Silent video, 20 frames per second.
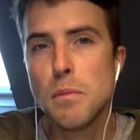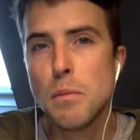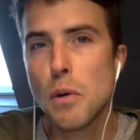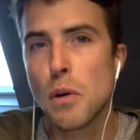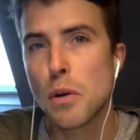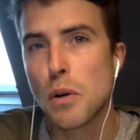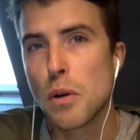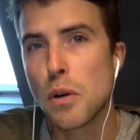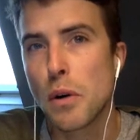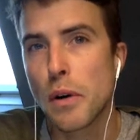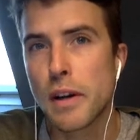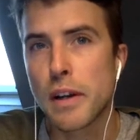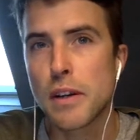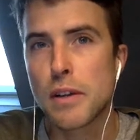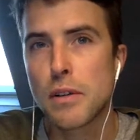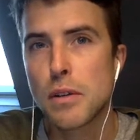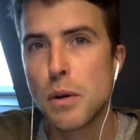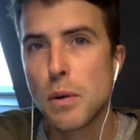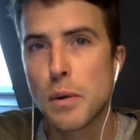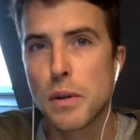more going
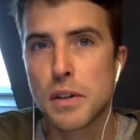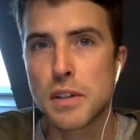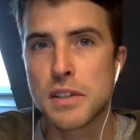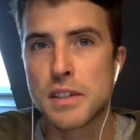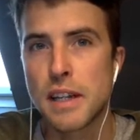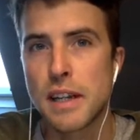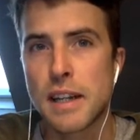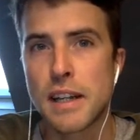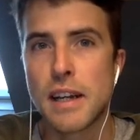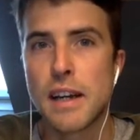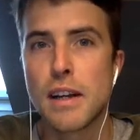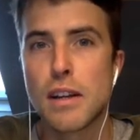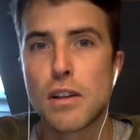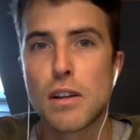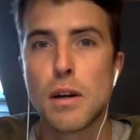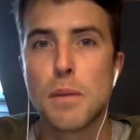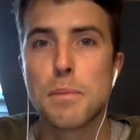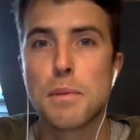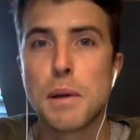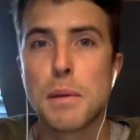towards that
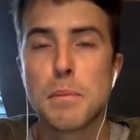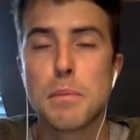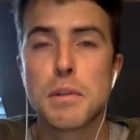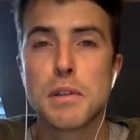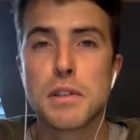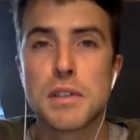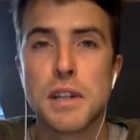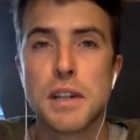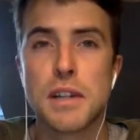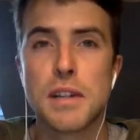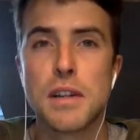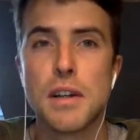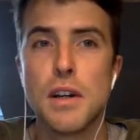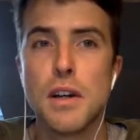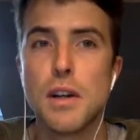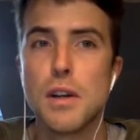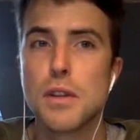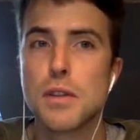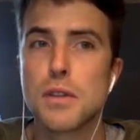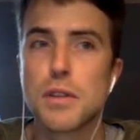top 10%.
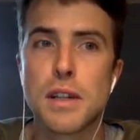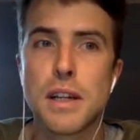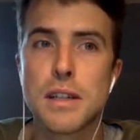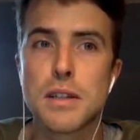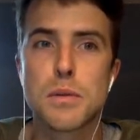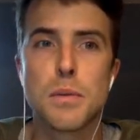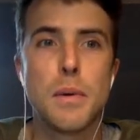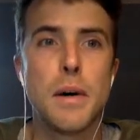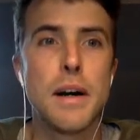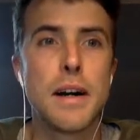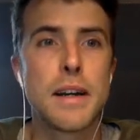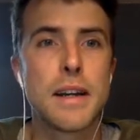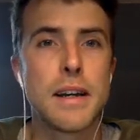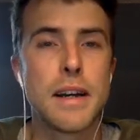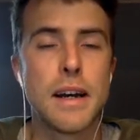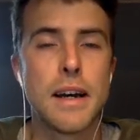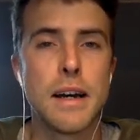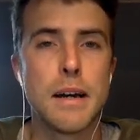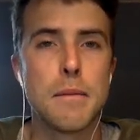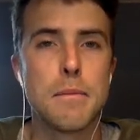So that's why
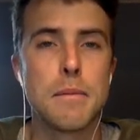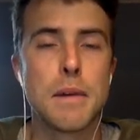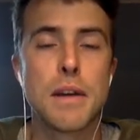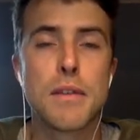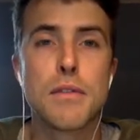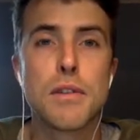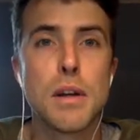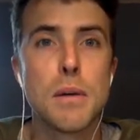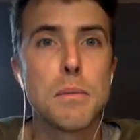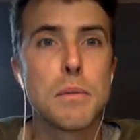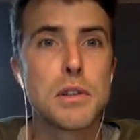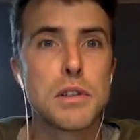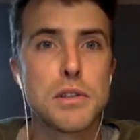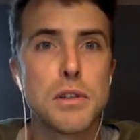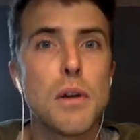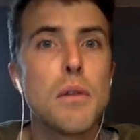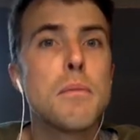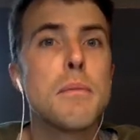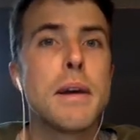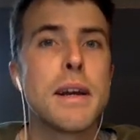if numbers
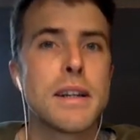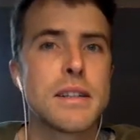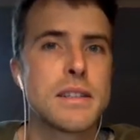don't make